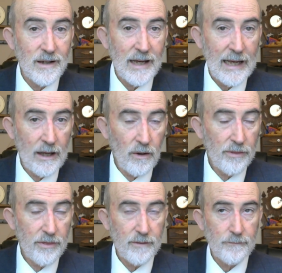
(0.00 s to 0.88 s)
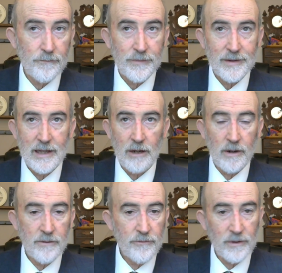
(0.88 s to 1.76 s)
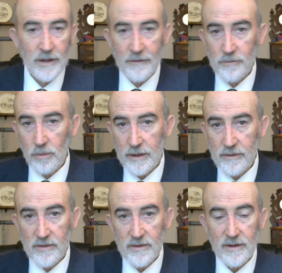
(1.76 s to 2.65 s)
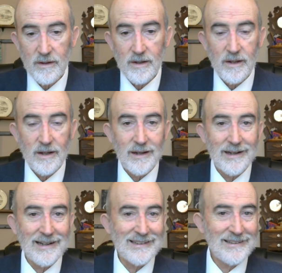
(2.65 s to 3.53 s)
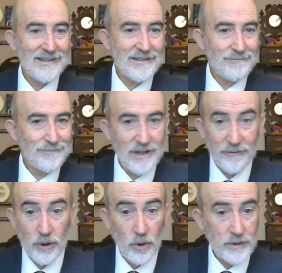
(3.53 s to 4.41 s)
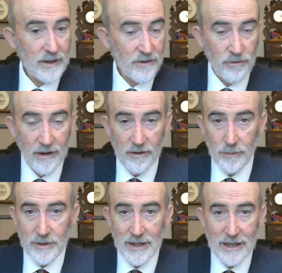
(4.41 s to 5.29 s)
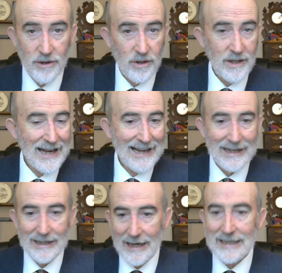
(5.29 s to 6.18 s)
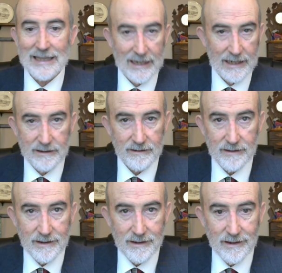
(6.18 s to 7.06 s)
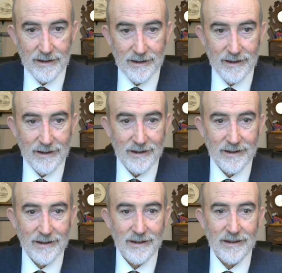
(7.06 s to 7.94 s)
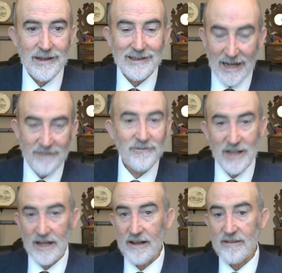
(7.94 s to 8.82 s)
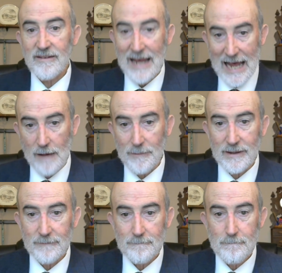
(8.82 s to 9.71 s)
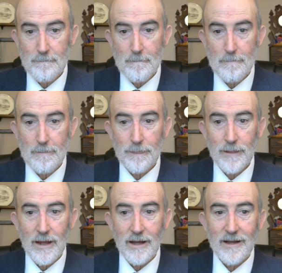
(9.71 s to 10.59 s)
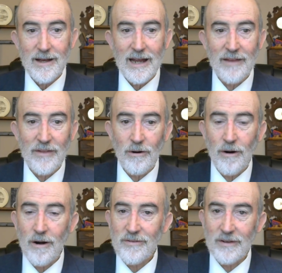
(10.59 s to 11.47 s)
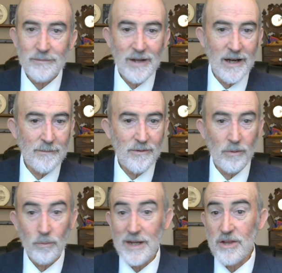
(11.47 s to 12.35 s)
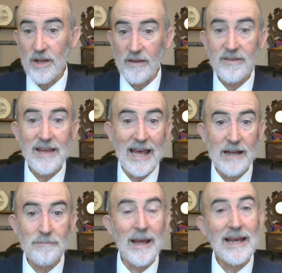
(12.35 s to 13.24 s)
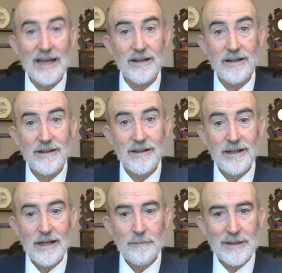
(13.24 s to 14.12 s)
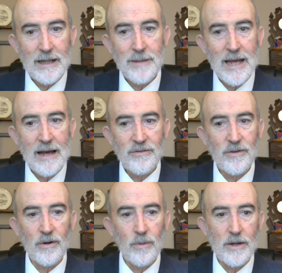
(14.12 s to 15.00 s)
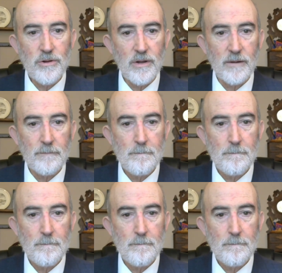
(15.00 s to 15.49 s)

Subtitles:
Health, caring for loved ones, difficulties in transportation, I get it. Life does happen. And there are some times when we just can't make it. But let me ask you a question.